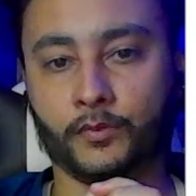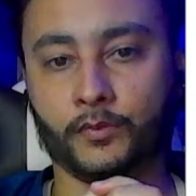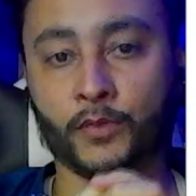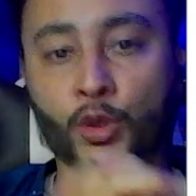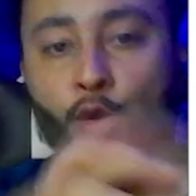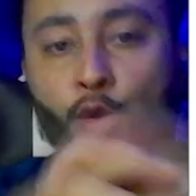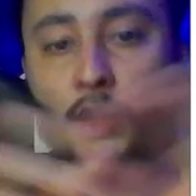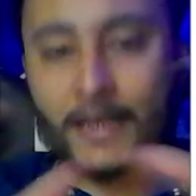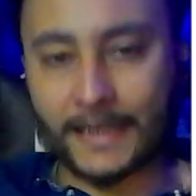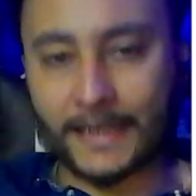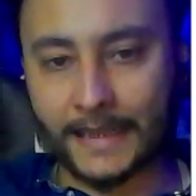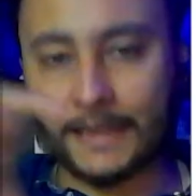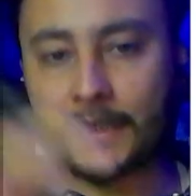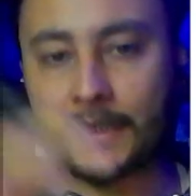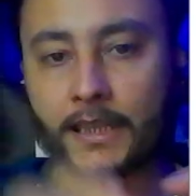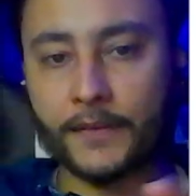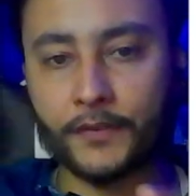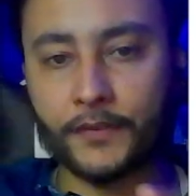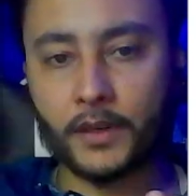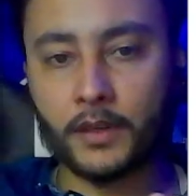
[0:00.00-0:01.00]
You are seeing the
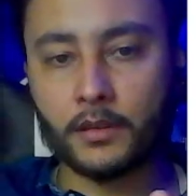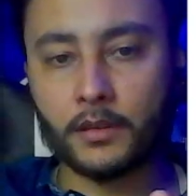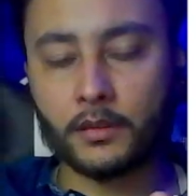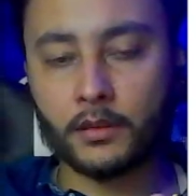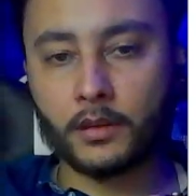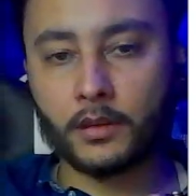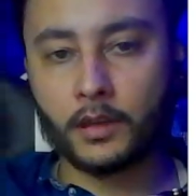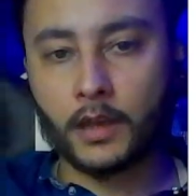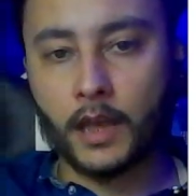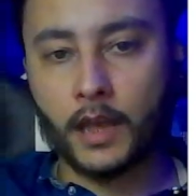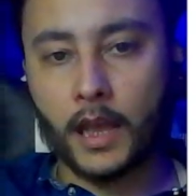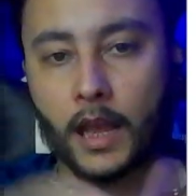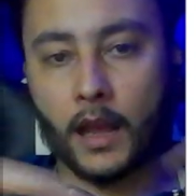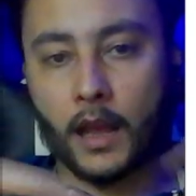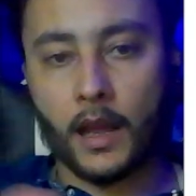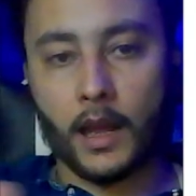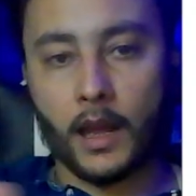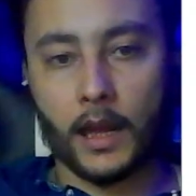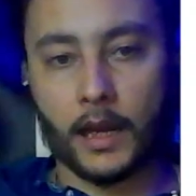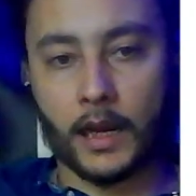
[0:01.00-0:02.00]
difference?
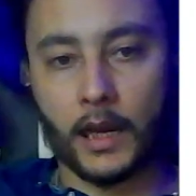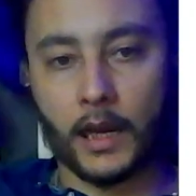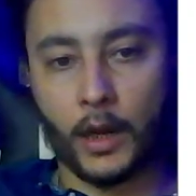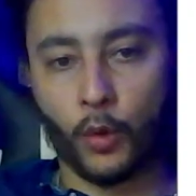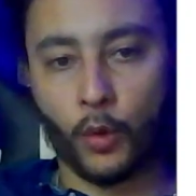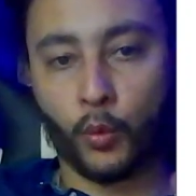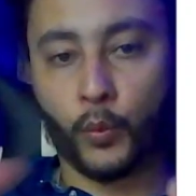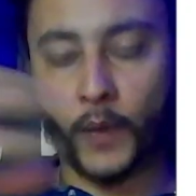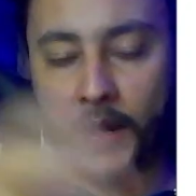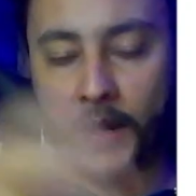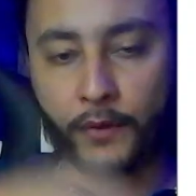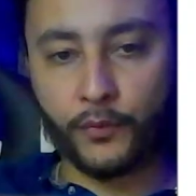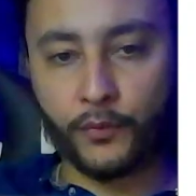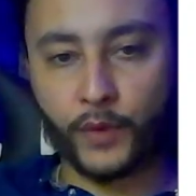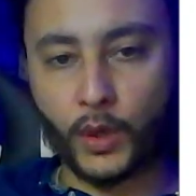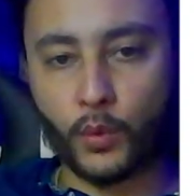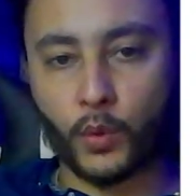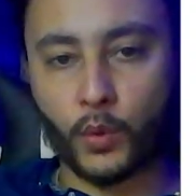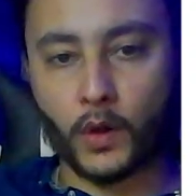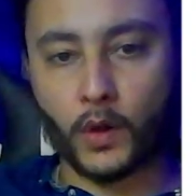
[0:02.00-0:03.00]
When
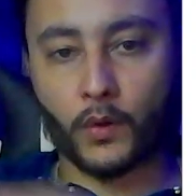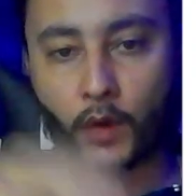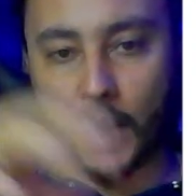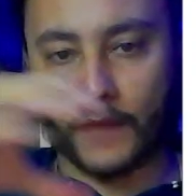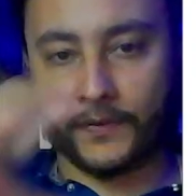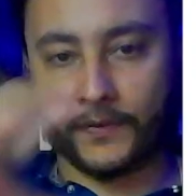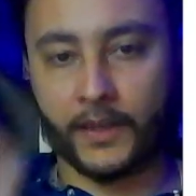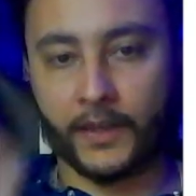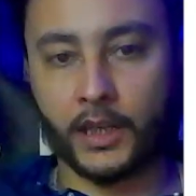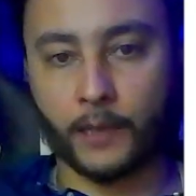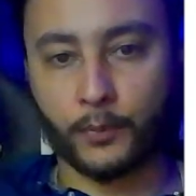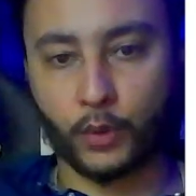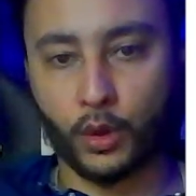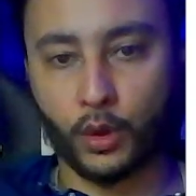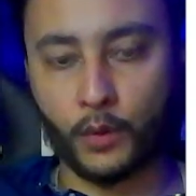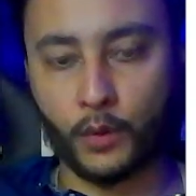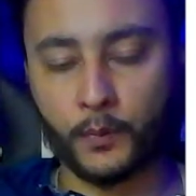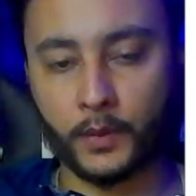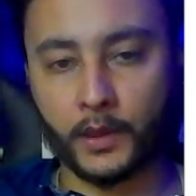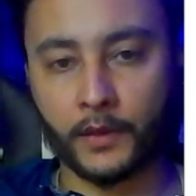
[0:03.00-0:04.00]
we were crafting a
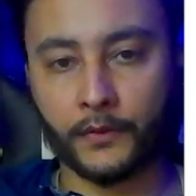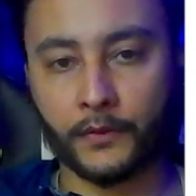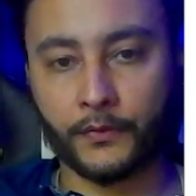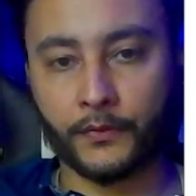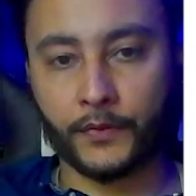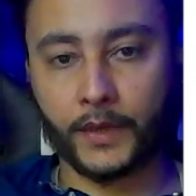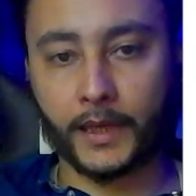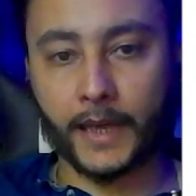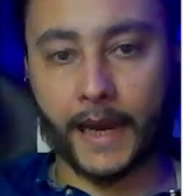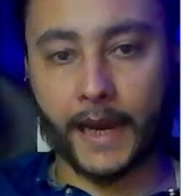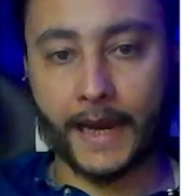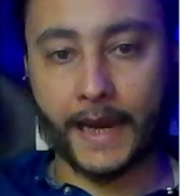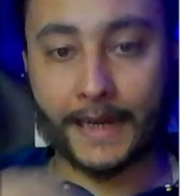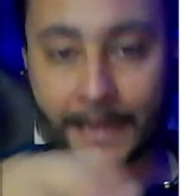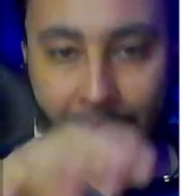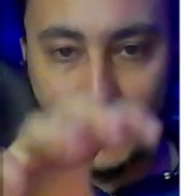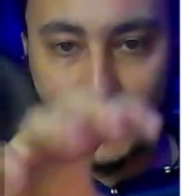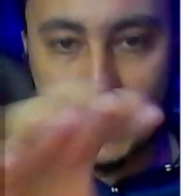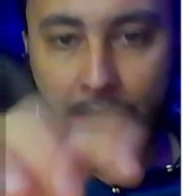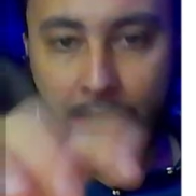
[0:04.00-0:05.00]
prompt, we had
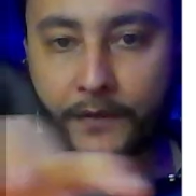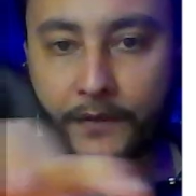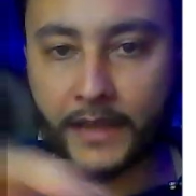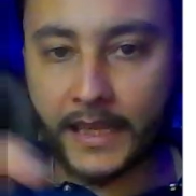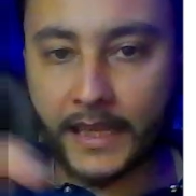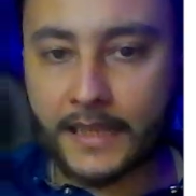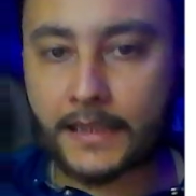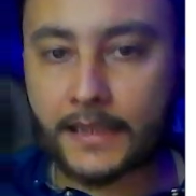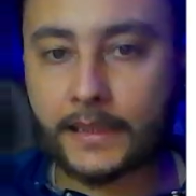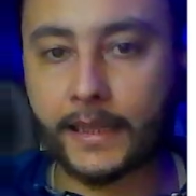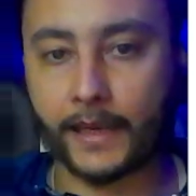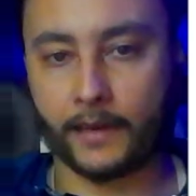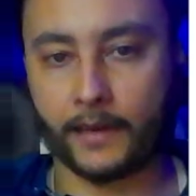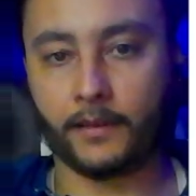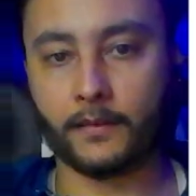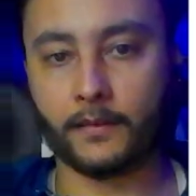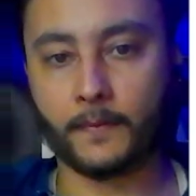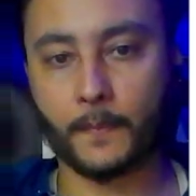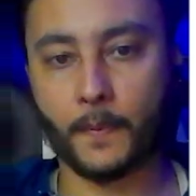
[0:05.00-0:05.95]
left this thing.